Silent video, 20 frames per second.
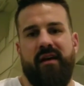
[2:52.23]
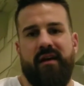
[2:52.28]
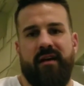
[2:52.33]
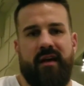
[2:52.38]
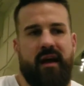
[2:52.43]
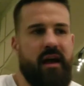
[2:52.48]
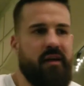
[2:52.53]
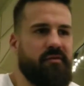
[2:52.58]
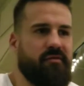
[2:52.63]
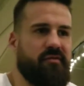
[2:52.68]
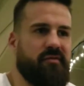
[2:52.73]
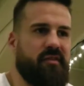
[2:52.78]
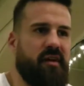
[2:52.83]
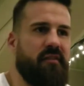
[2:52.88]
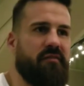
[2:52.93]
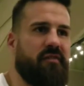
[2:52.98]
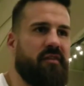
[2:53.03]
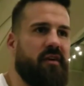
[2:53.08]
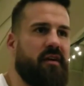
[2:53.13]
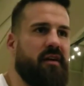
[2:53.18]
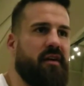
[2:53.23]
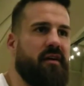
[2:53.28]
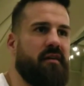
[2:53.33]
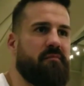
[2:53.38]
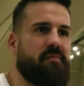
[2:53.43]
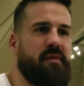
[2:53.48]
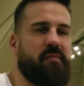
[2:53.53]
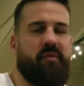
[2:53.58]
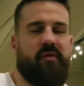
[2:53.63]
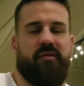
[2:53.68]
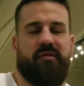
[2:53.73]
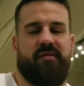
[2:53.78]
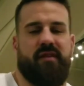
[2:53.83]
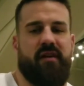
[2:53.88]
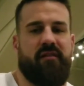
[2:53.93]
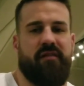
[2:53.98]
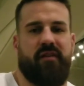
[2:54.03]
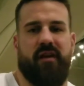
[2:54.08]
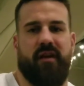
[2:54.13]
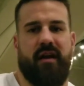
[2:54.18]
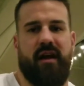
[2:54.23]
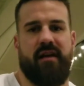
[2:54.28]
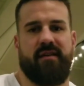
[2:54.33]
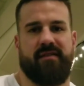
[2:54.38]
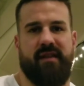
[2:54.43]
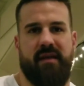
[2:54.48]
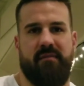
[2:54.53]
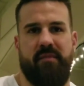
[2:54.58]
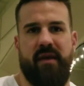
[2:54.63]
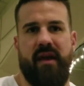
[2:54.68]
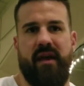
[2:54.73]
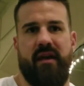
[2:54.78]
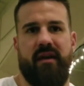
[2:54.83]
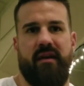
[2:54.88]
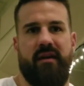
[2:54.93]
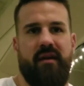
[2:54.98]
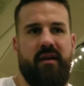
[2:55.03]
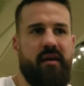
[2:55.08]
guys who suffer, people who suffer are guys like me.